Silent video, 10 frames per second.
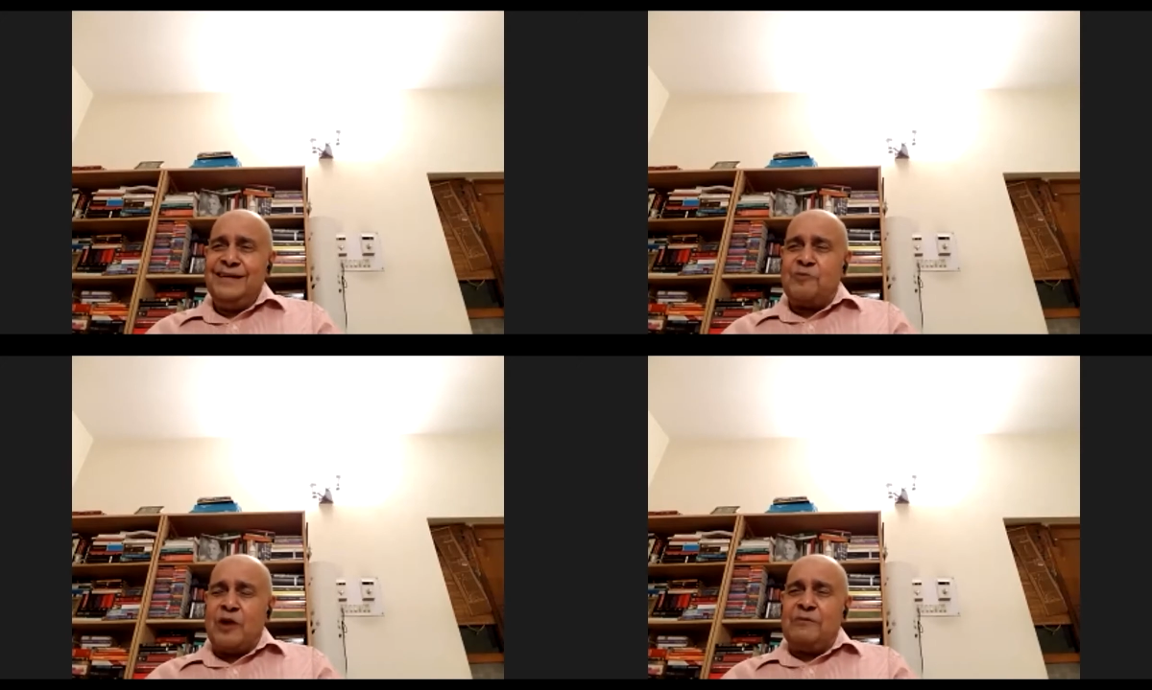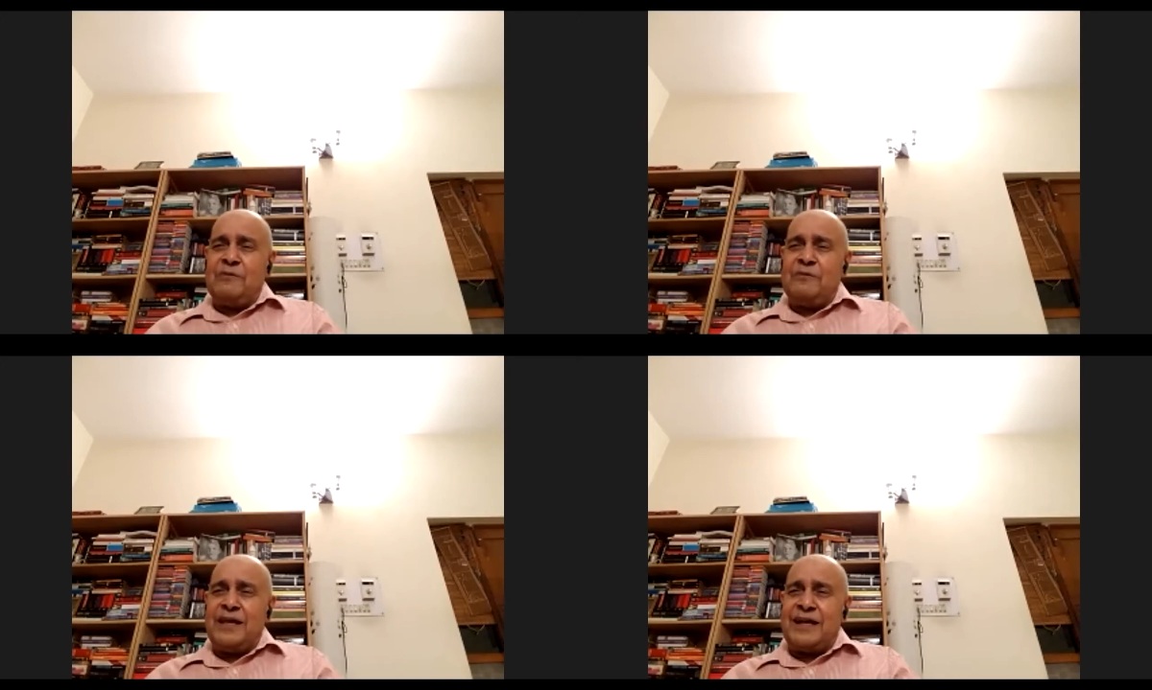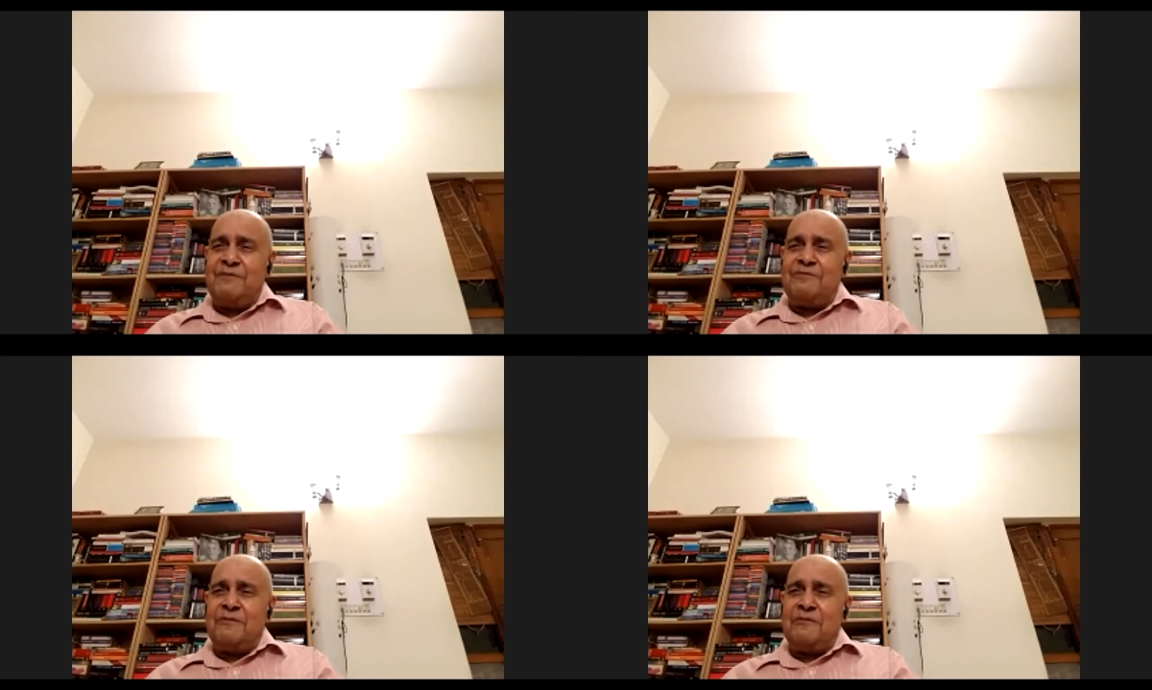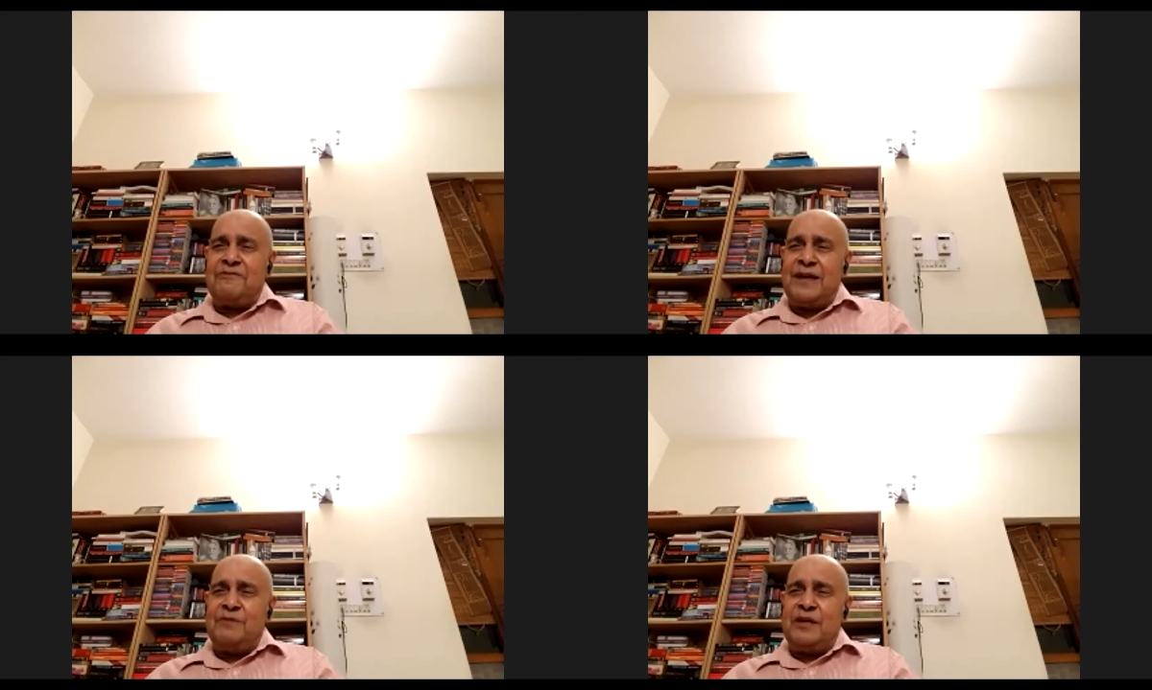Probably come from a
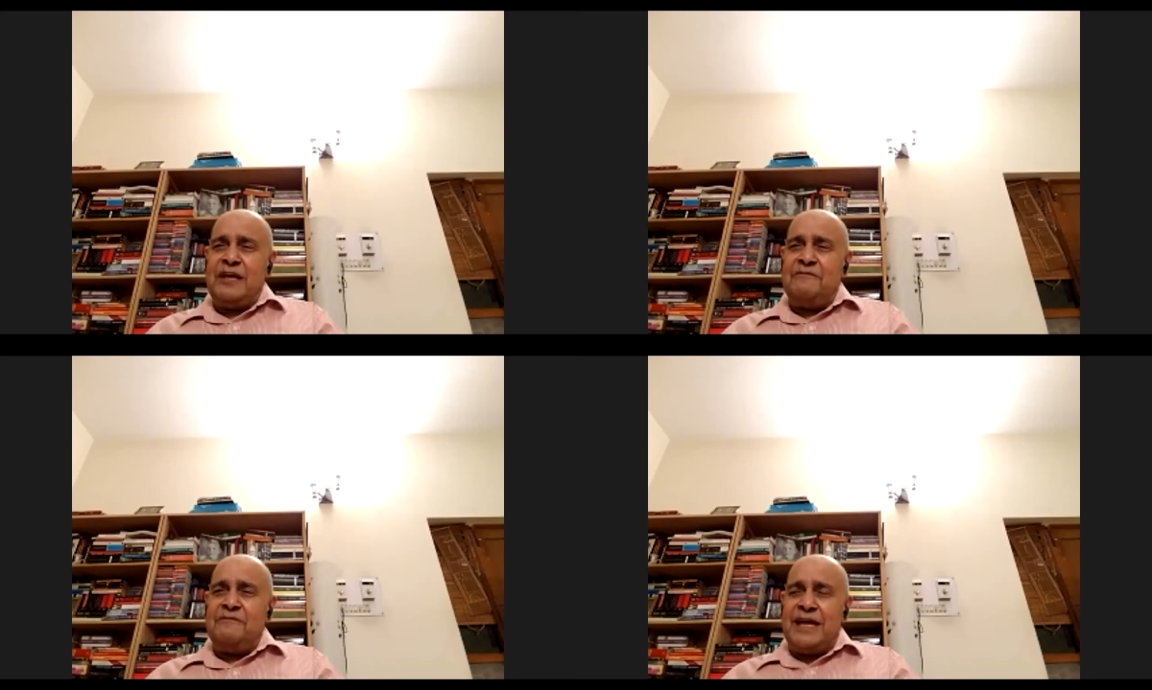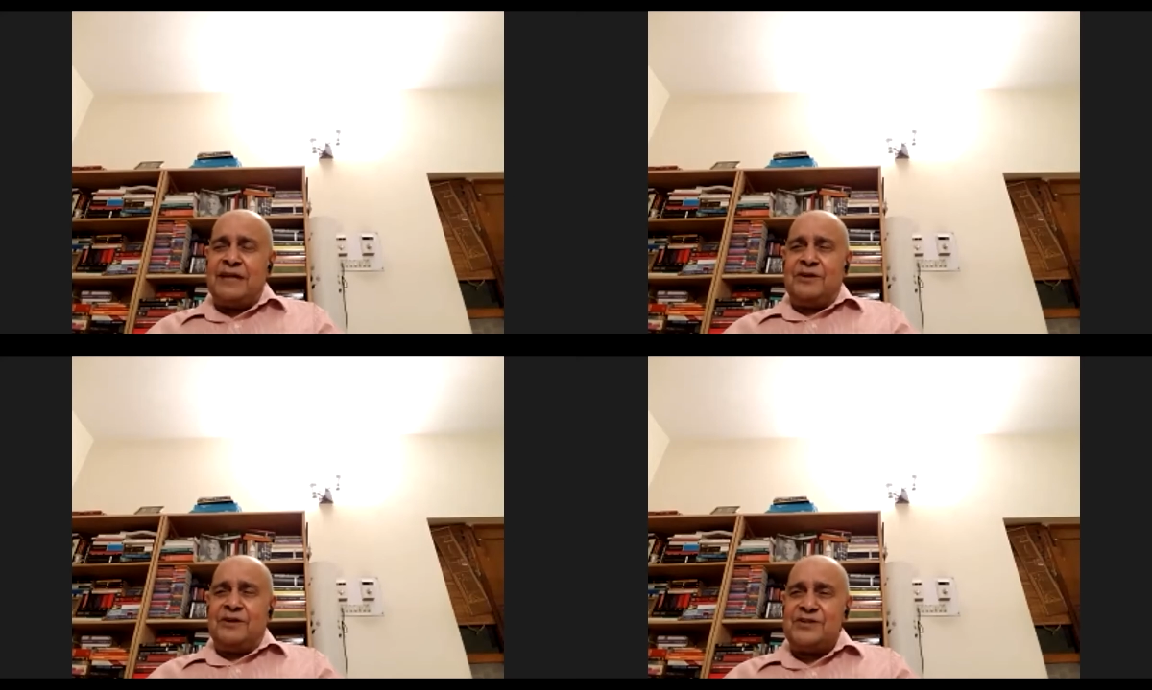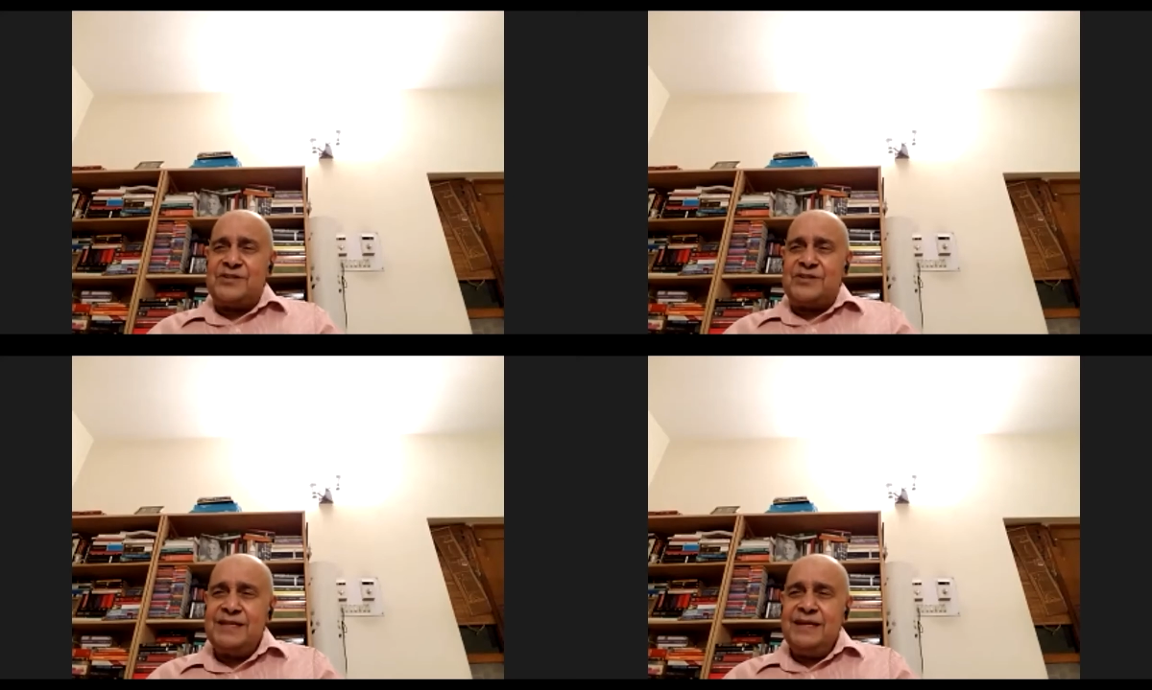family of beggars.